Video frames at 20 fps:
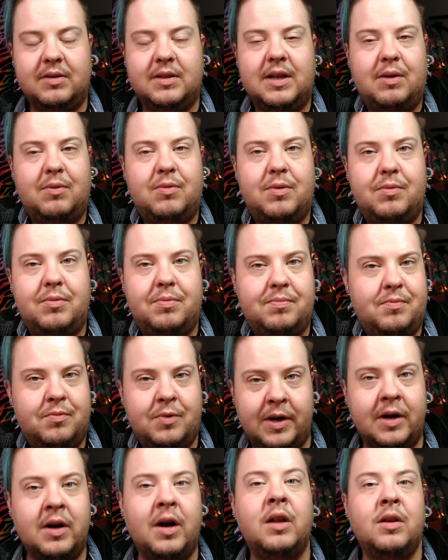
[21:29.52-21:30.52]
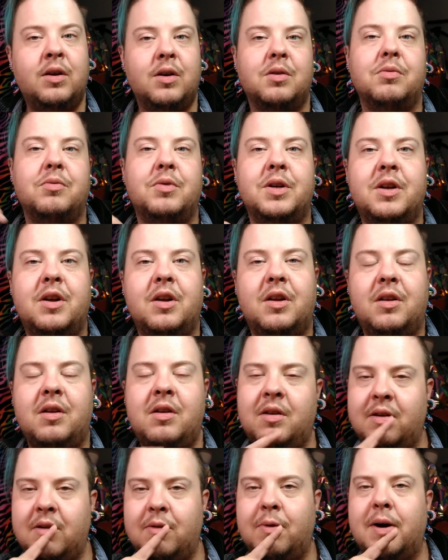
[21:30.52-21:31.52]
was like, "Well, what color? What kind of
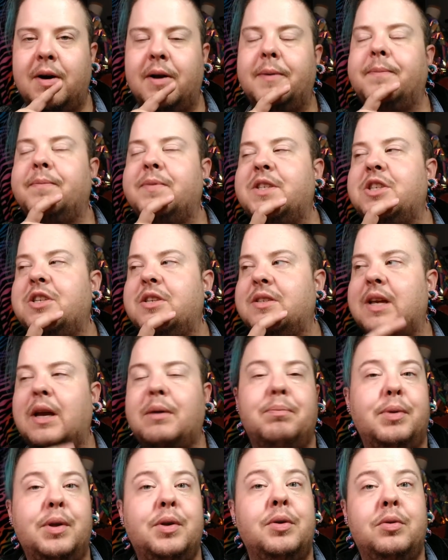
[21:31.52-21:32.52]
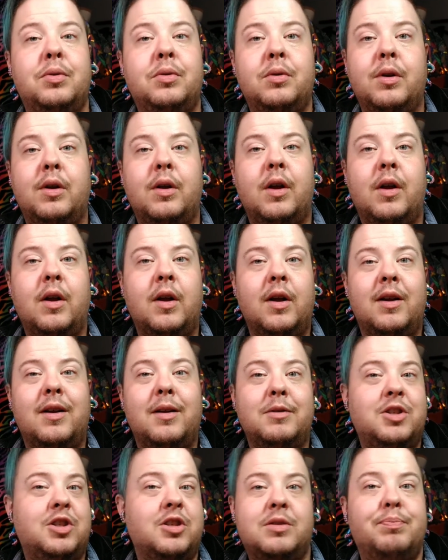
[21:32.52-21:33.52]
lady do you want?" And she's like, "Blue,
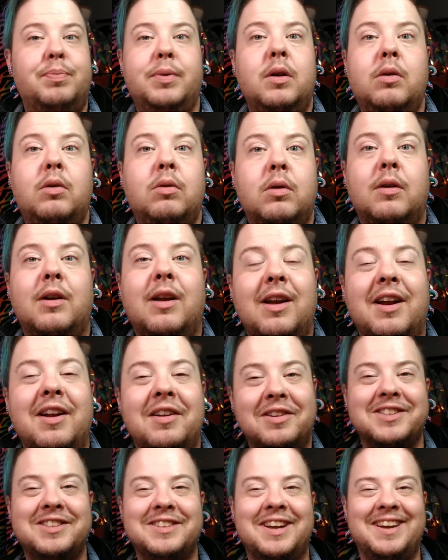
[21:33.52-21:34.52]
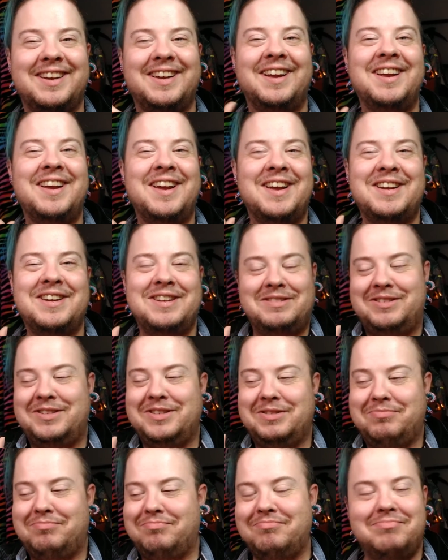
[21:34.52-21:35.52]
just blue." And I was like,
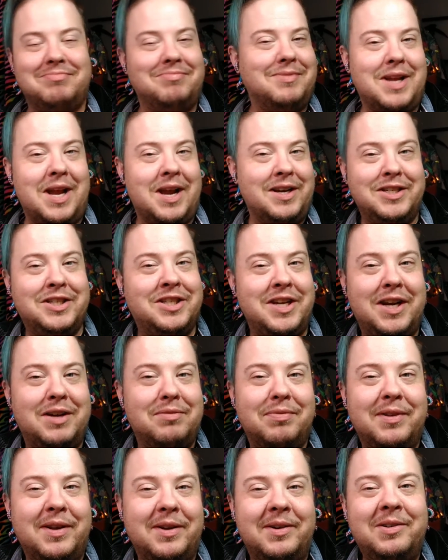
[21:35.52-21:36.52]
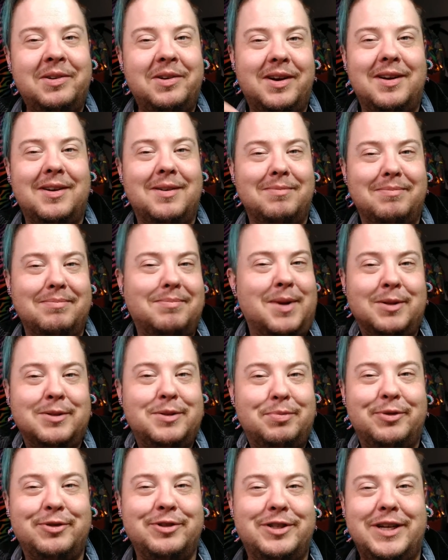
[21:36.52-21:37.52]
"Just any shade of blue,
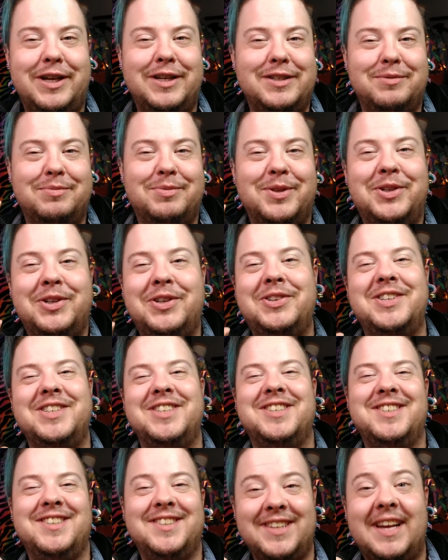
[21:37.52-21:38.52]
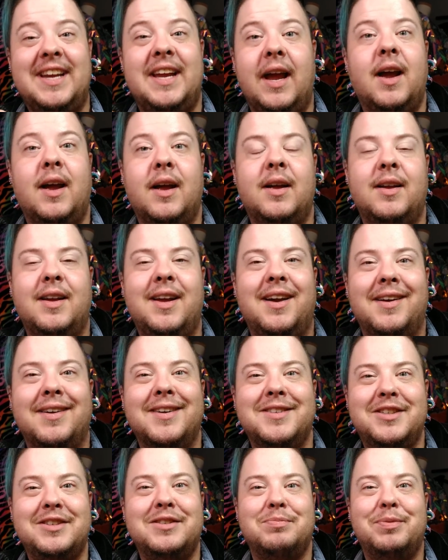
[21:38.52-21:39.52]
multiple shades of blue." And she's like,
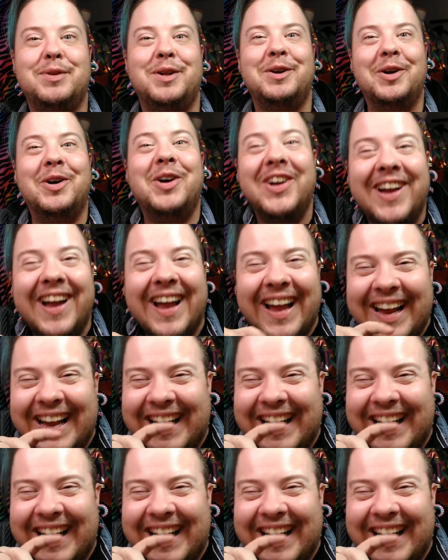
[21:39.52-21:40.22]
"Yeah, just blue."